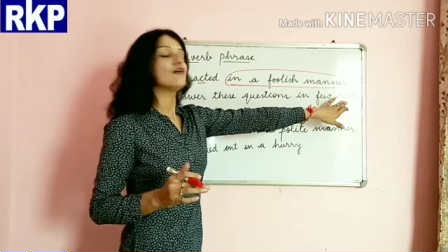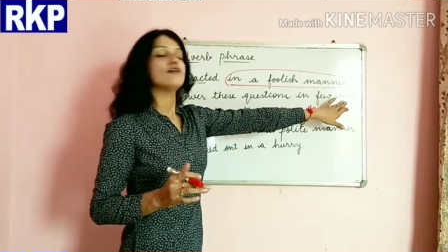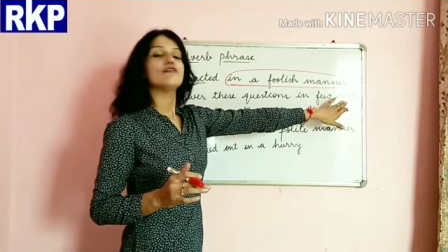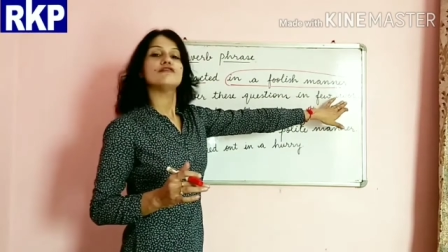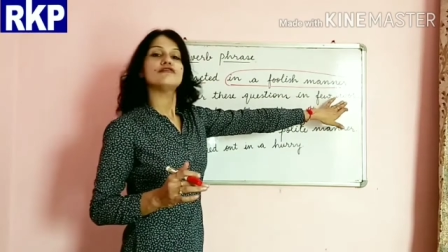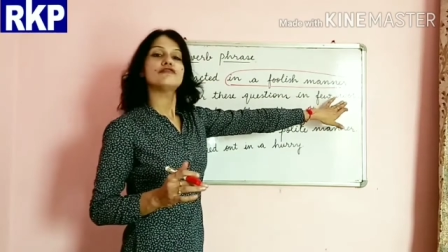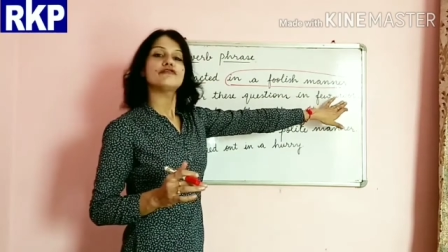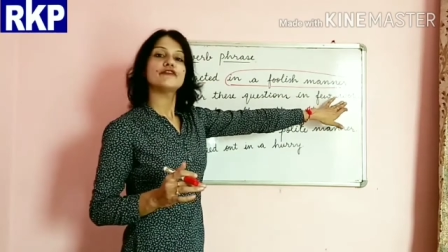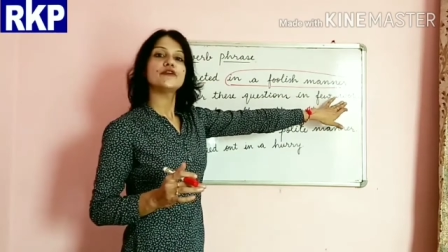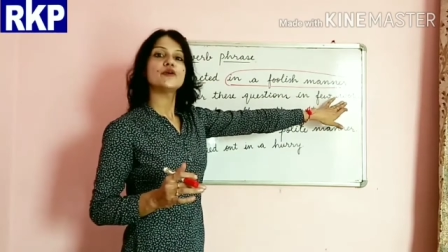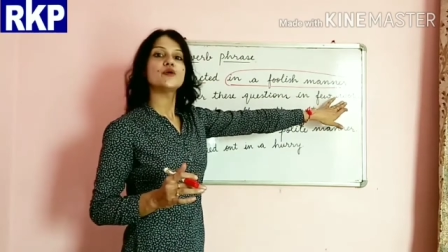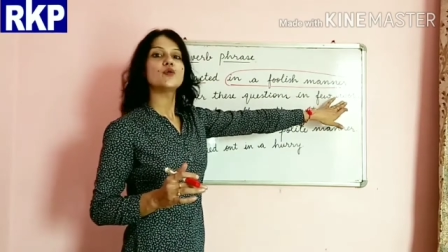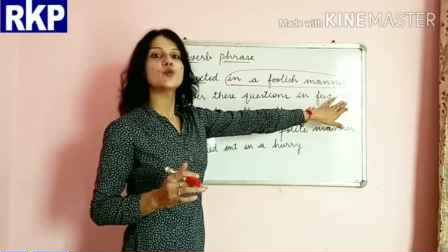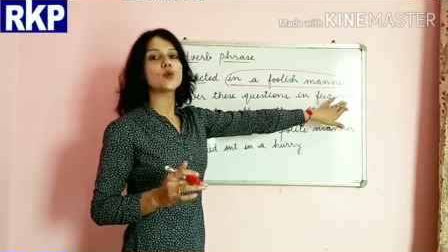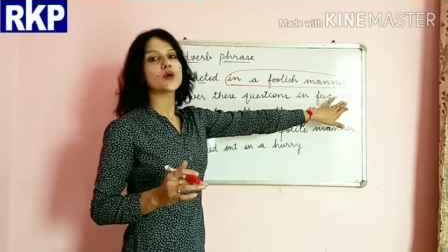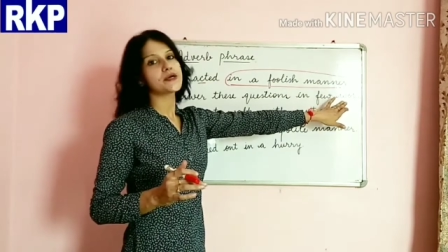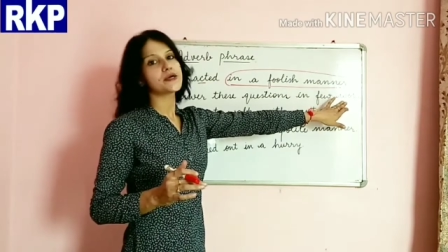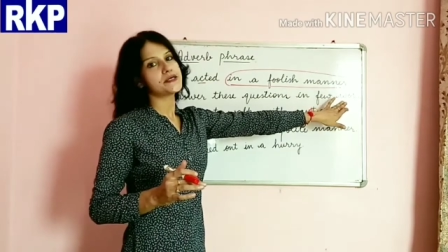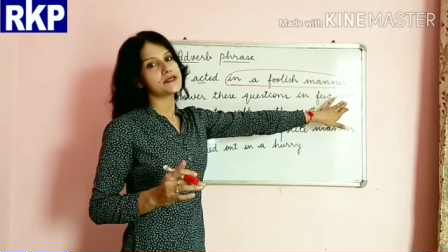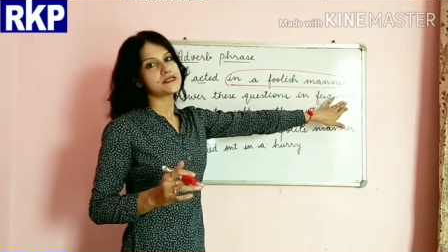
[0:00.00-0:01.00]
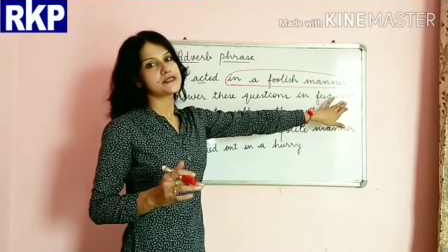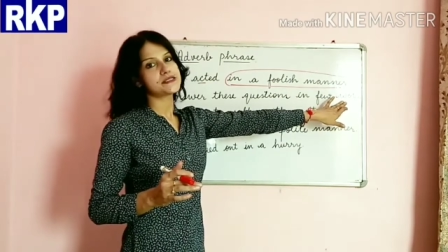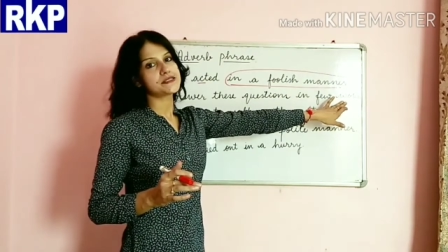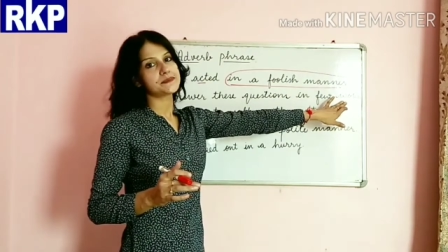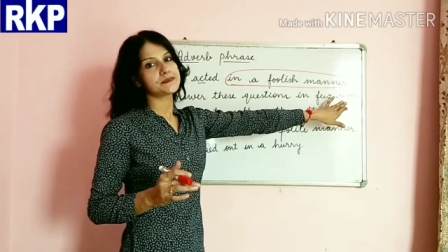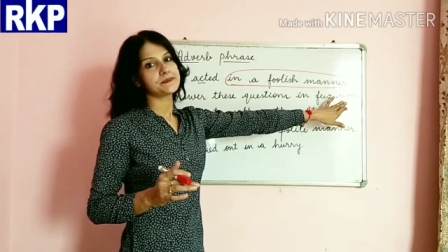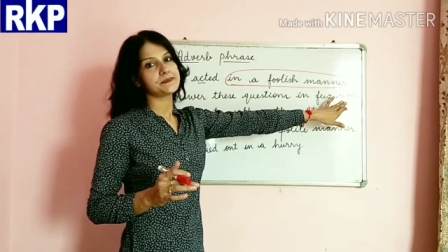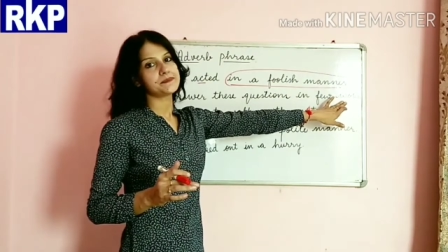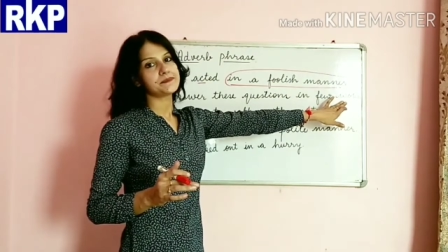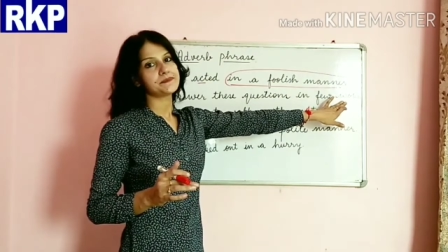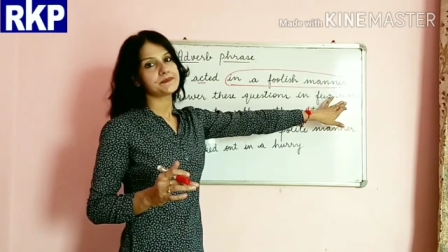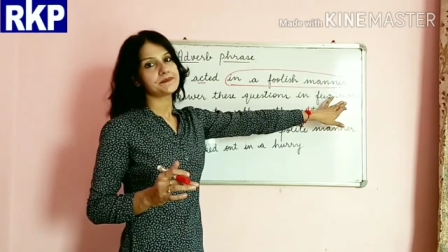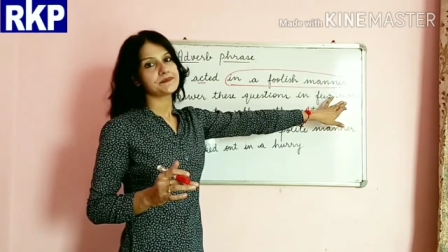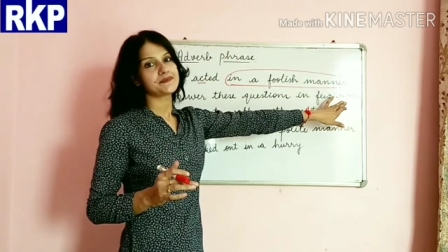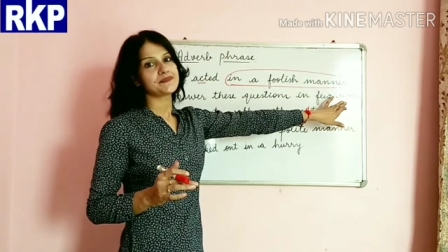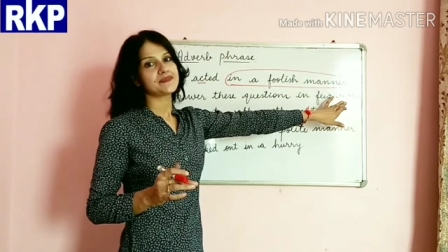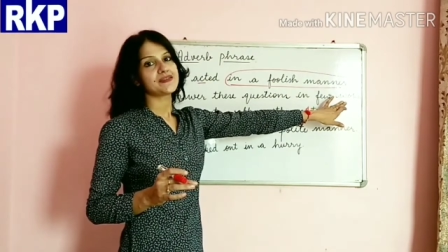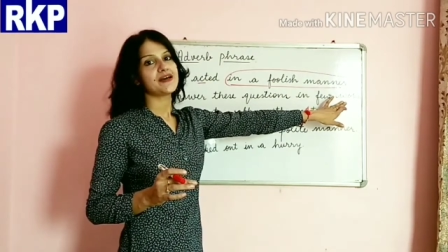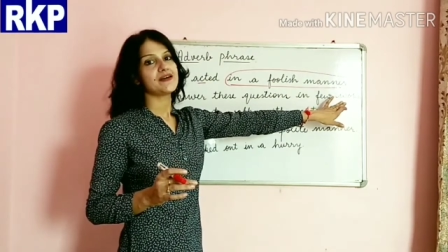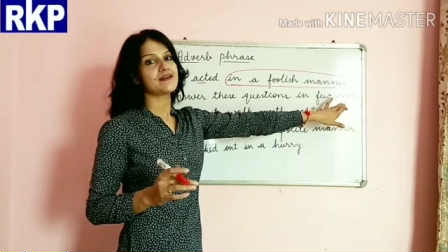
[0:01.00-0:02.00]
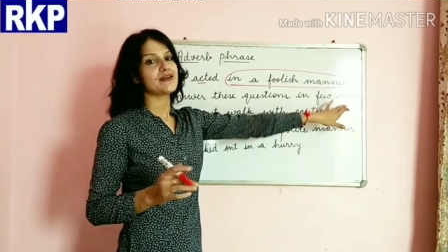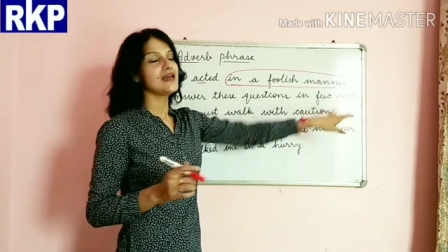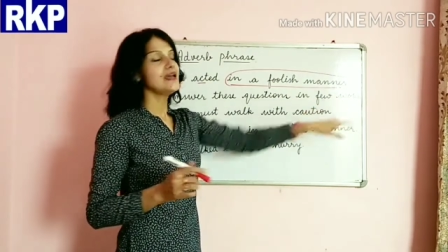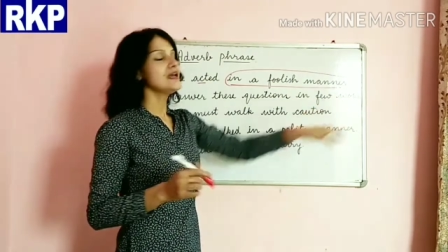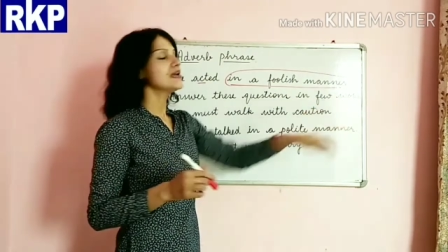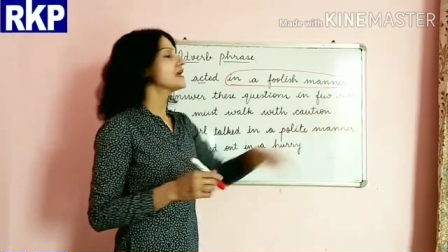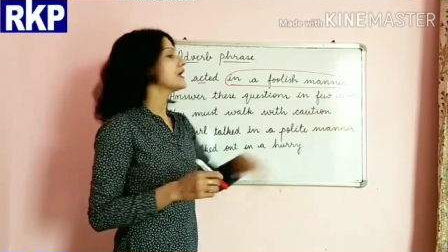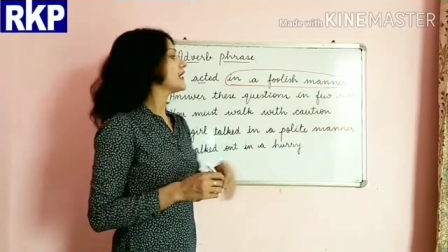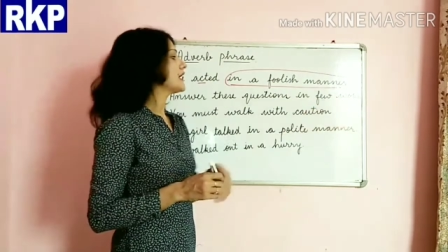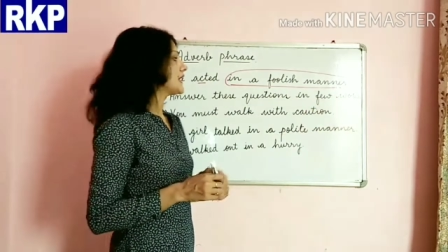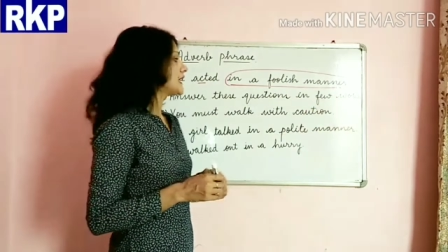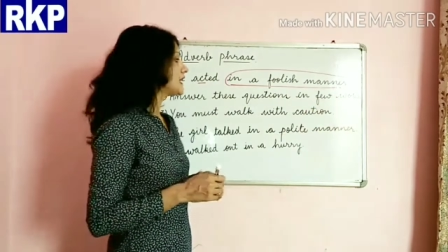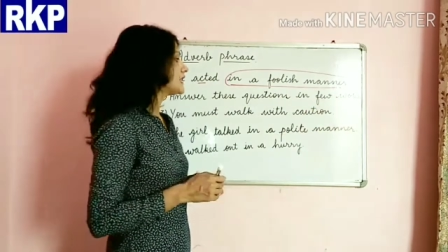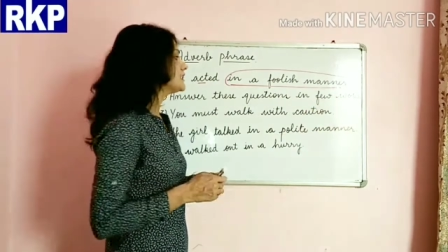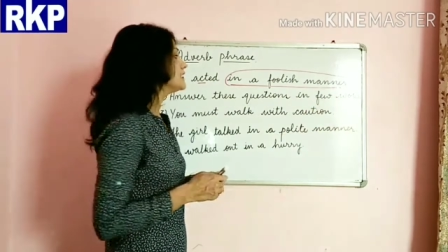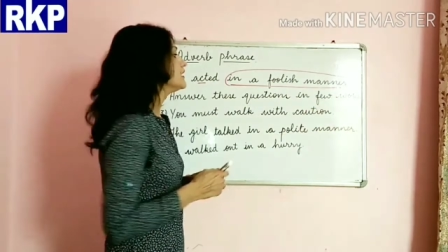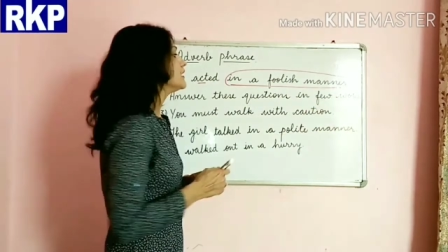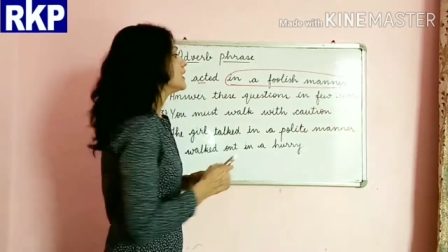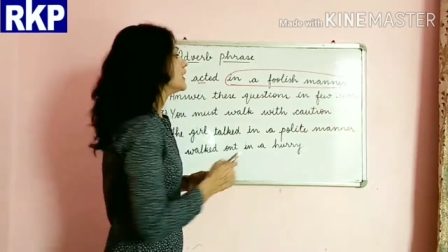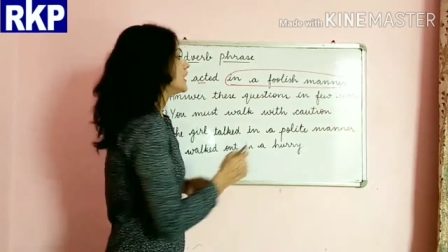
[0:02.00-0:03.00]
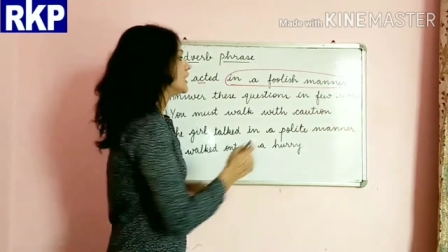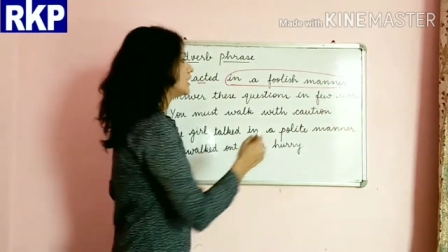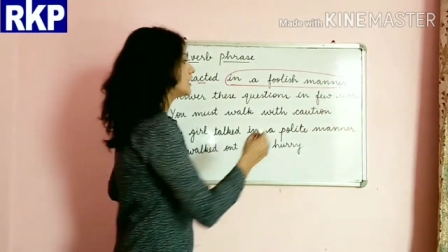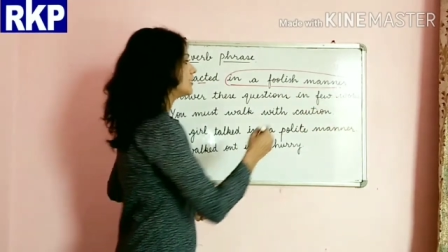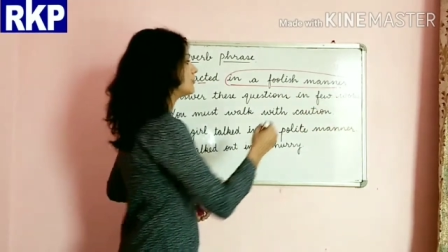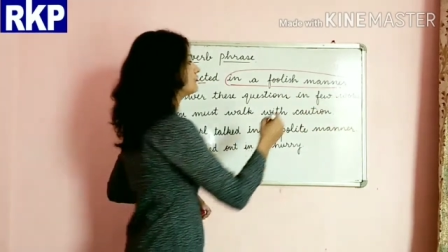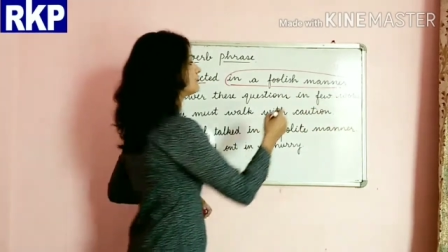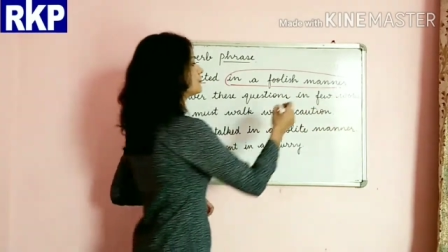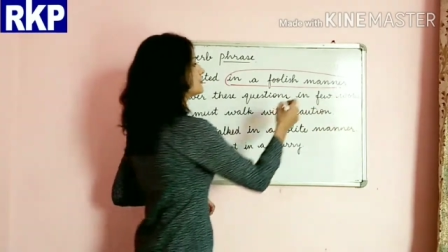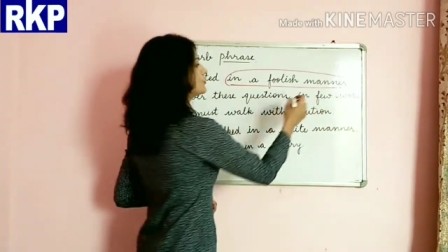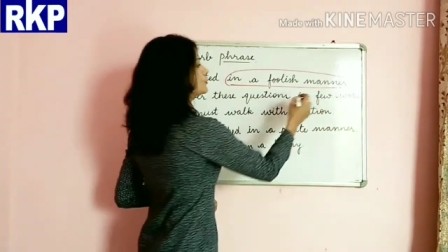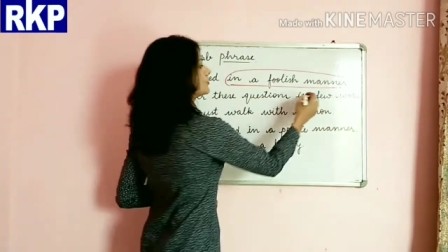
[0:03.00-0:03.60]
few words, okay, in a few